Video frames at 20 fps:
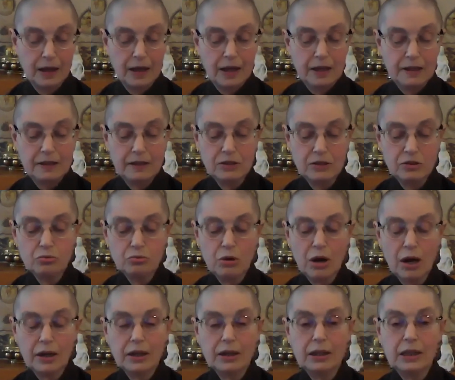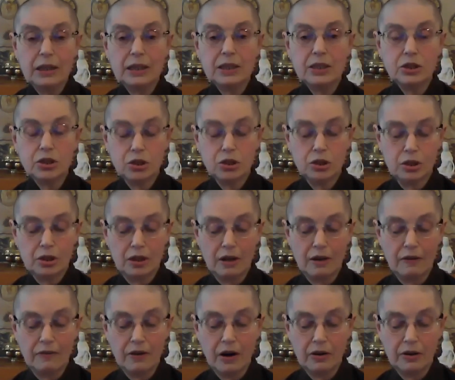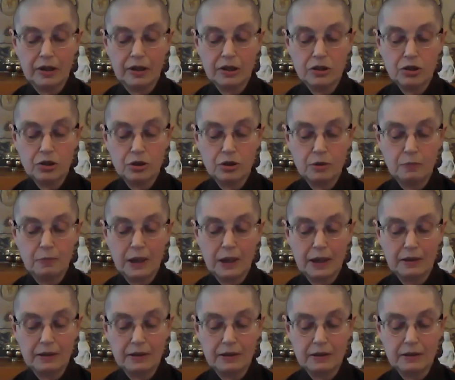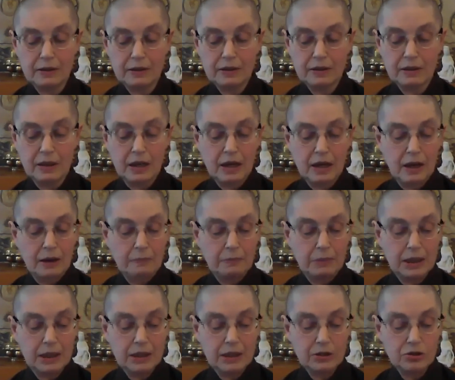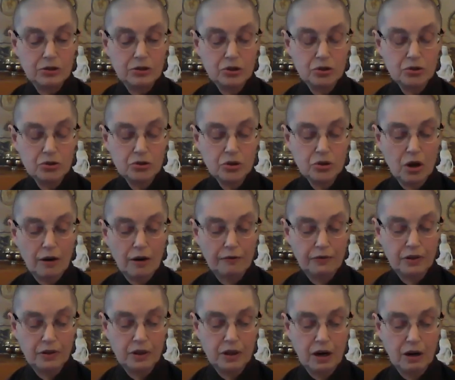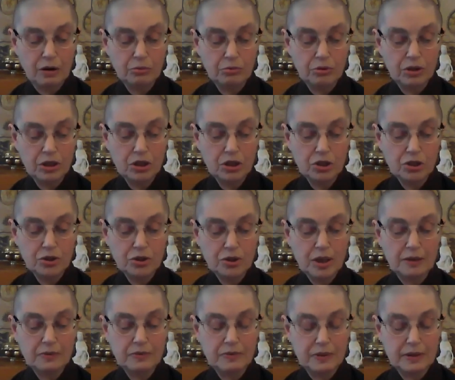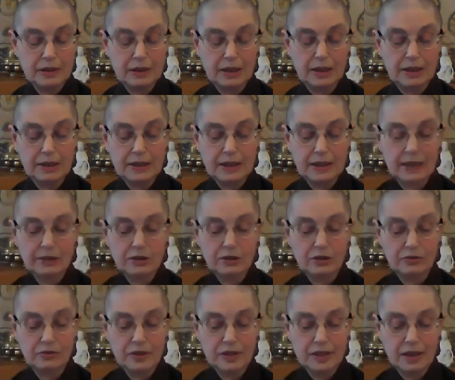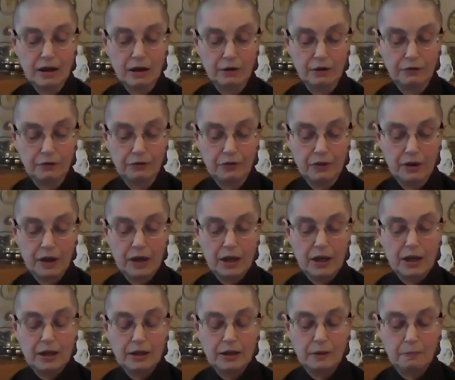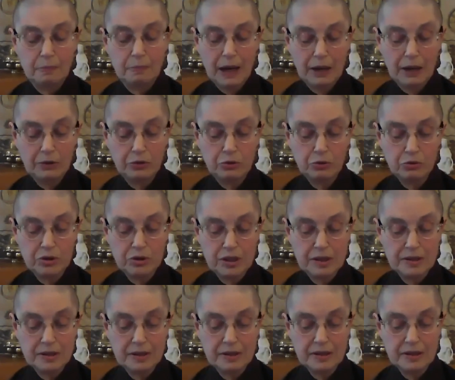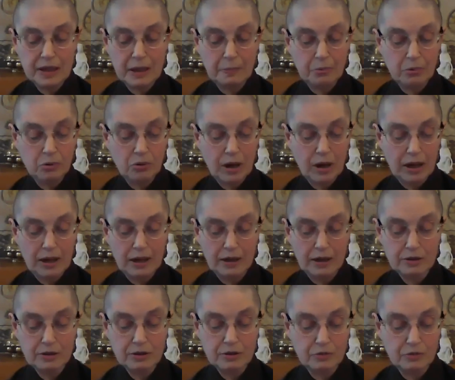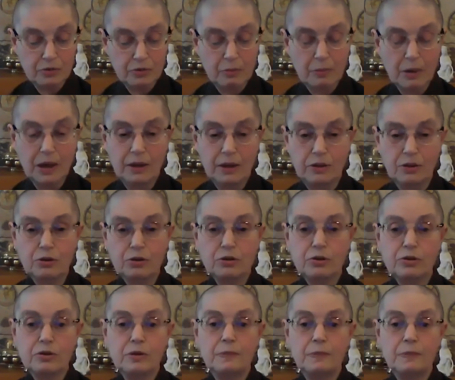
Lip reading: This recognition of our interdependence begins to soften our rigid sense of self, the boundaries that separate us from others.